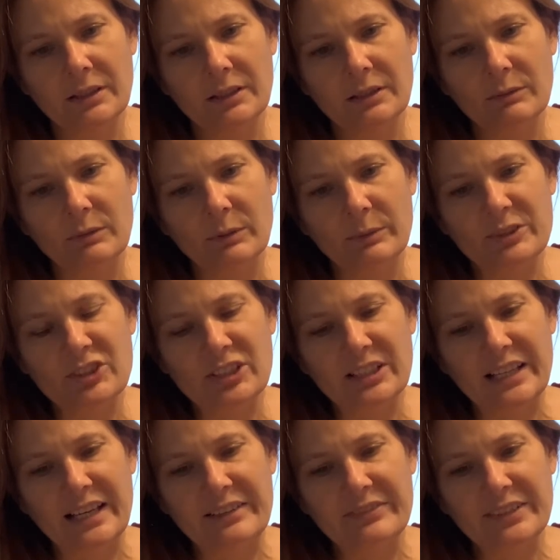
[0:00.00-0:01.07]
What was she
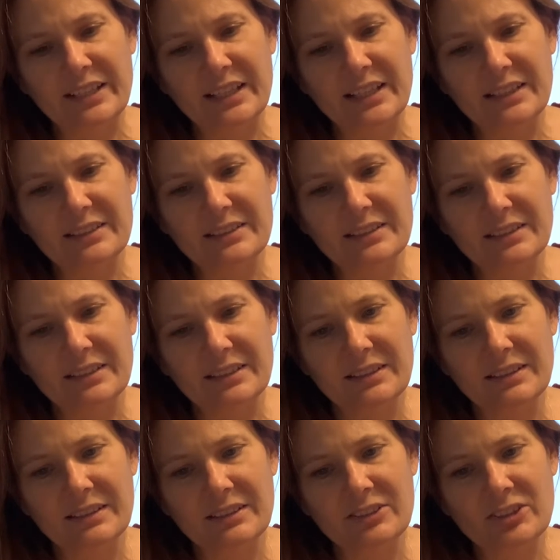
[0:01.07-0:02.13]
laughing at?
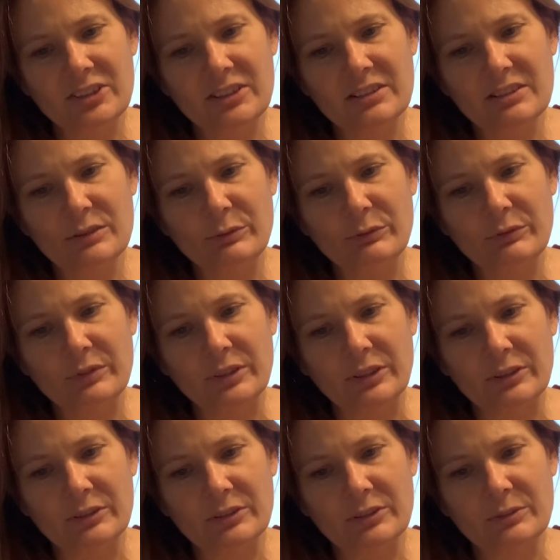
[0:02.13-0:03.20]
She is a
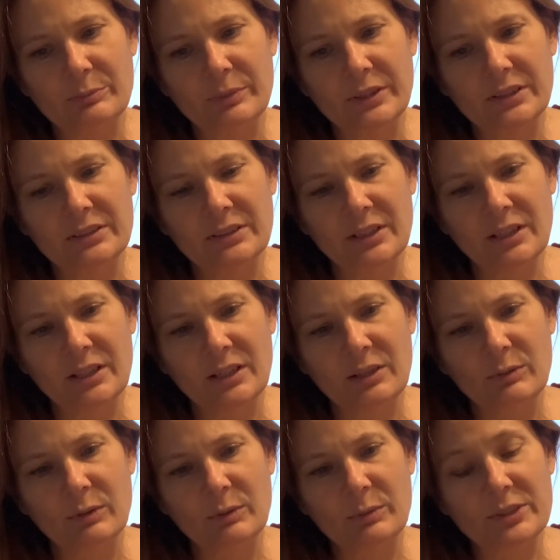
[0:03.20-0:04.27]
flirt, but
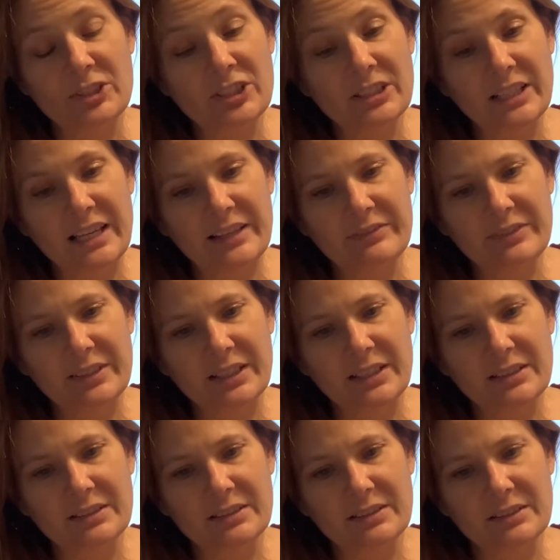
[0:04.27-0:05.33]
what was she laughing
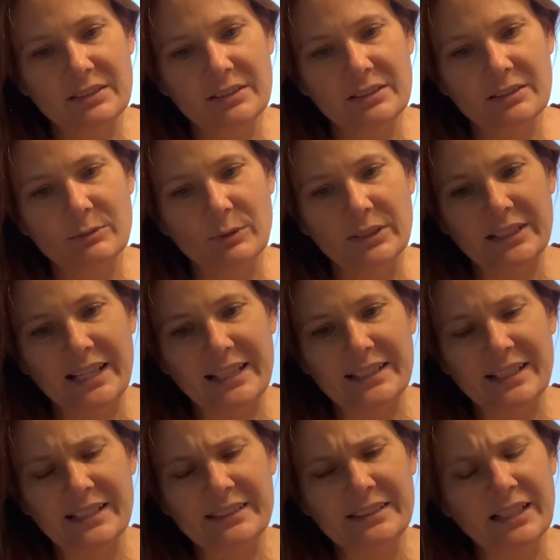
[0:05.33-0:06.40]
at? What had
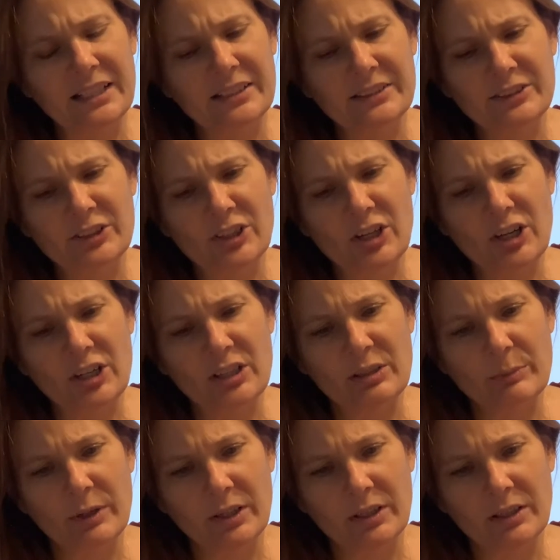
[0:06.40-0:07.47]
I done to
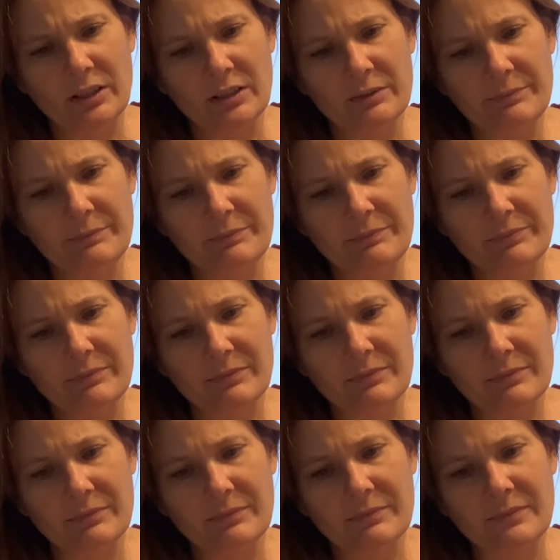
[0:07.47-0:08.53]
harm her?
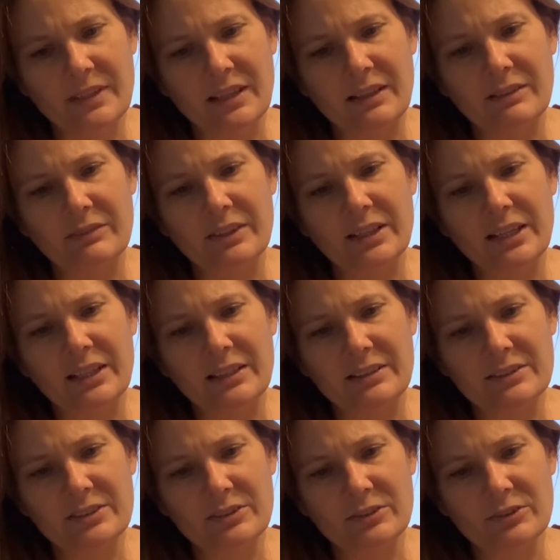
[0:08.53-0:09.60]
Ava
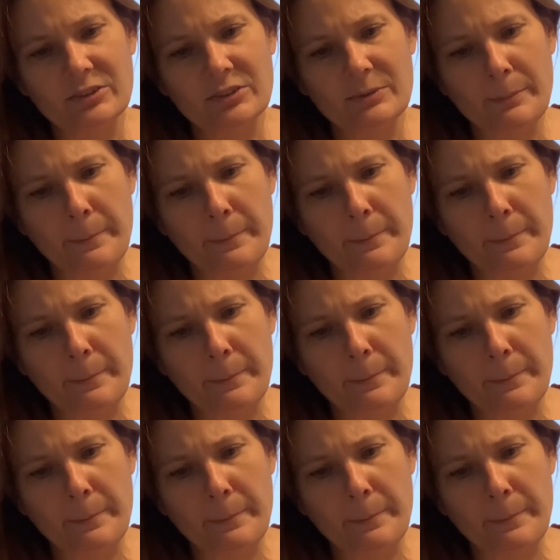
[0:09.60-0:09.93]
answers.